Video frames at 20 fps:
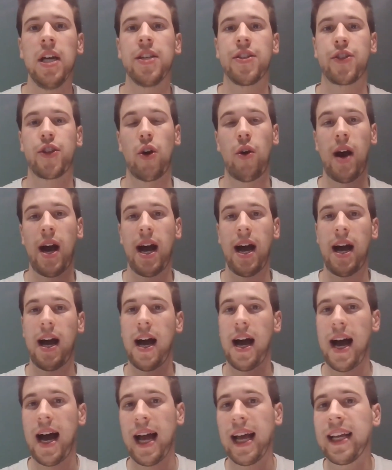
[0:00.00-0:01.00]
So
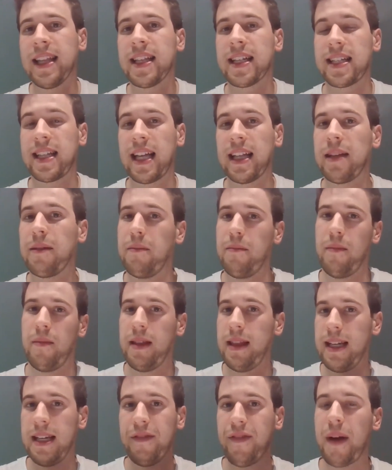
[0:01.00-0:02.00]
I understand that
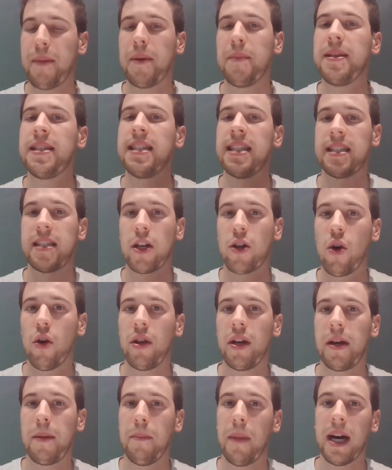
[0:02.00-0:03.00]
if I'm a business
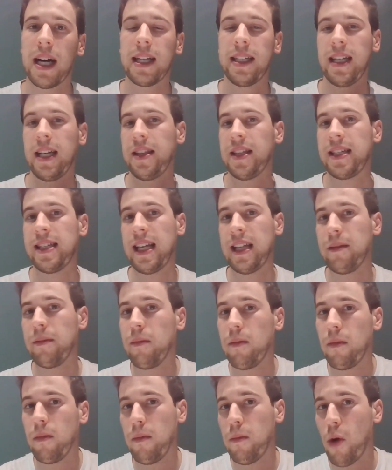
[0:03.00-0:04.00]
stakeholder in marketing, I
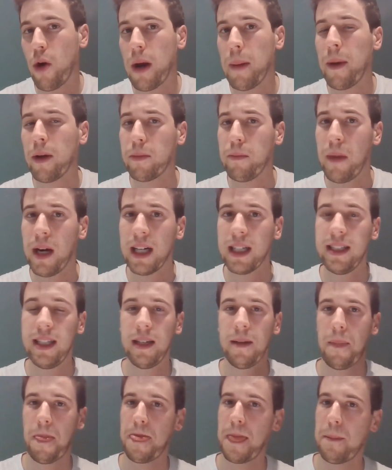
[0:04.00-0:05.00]
understand more about
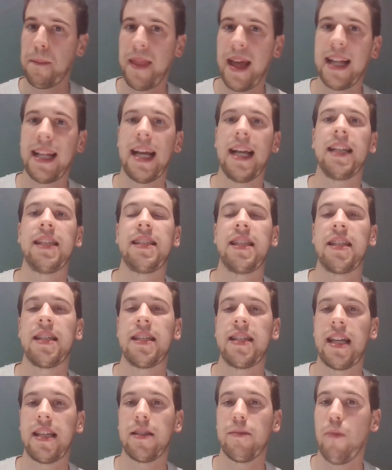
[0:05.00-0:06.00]
marketing. The data analyst
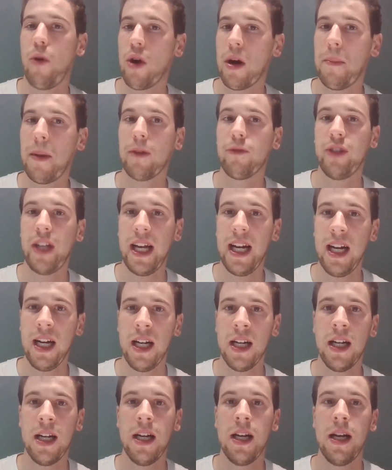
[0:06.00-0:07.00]
understands more about data,
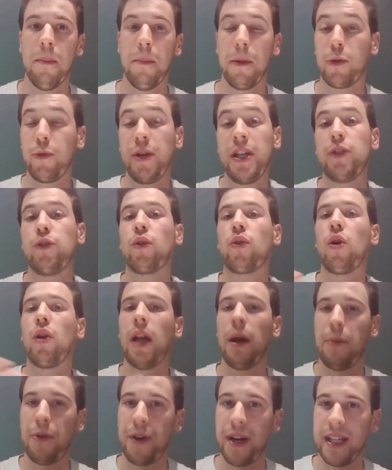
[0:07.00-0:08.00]
but we need to
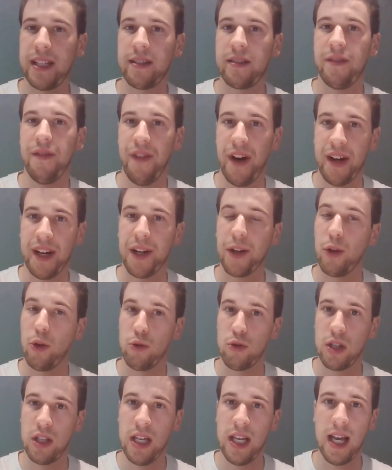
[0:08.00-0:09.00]
collaborate very
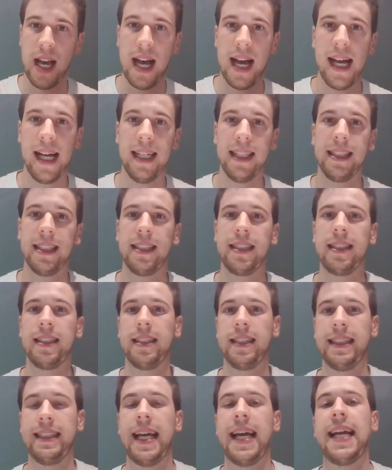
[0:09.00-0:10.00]
closely. And
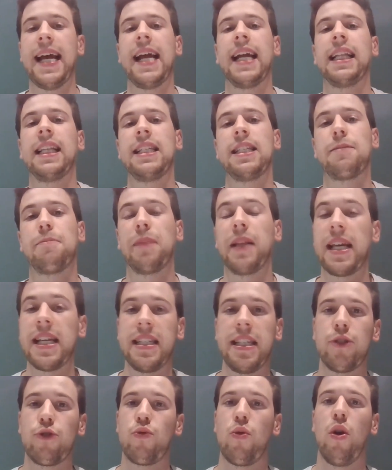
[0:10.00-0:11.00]
the data analyst
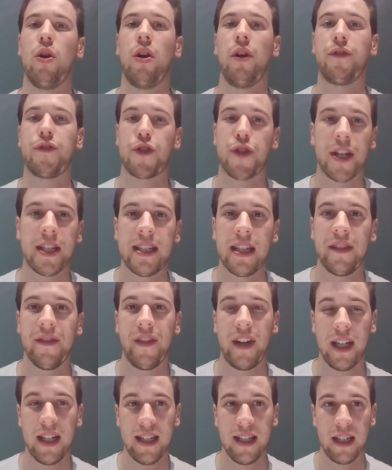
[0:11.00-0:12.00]
plays this role of trusted
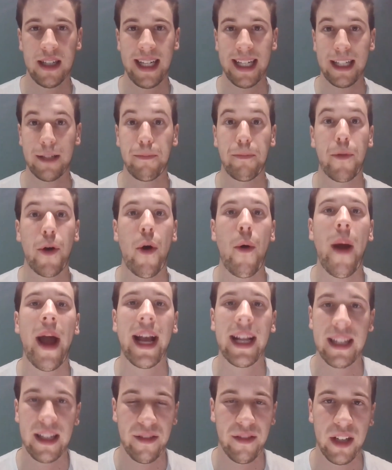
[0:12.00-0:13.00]
advisor that
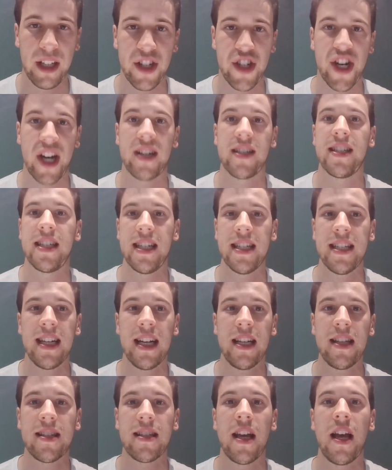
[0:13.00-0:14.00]
proactively shares
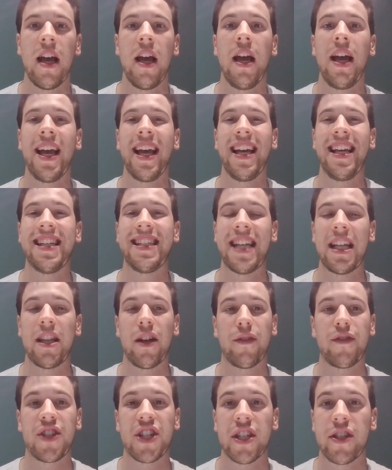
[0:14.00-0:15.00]
insights instead
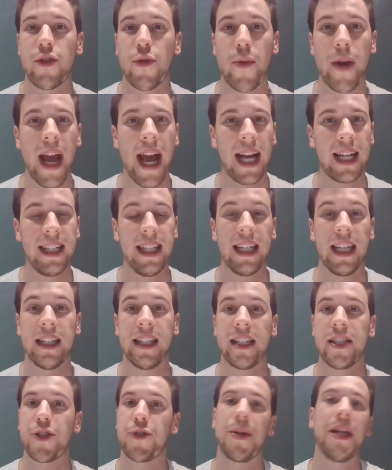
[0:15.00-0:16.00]
of just reacting
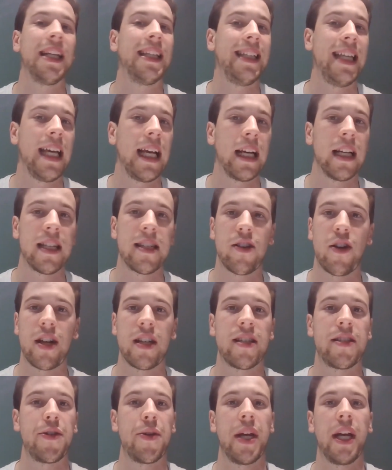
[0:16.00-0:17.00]
and answering tickets or
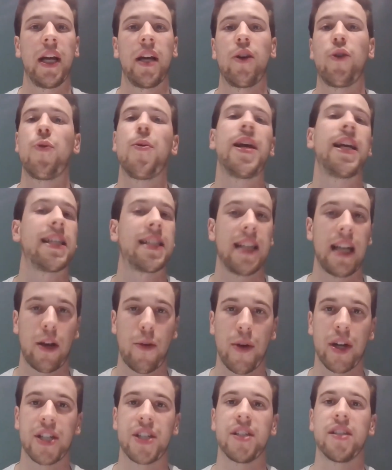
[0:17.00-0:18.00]
answering quick like
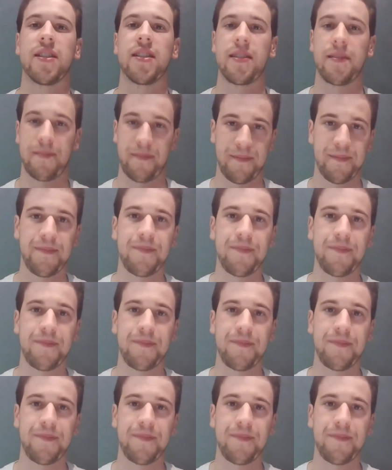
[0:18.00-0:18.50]
questions.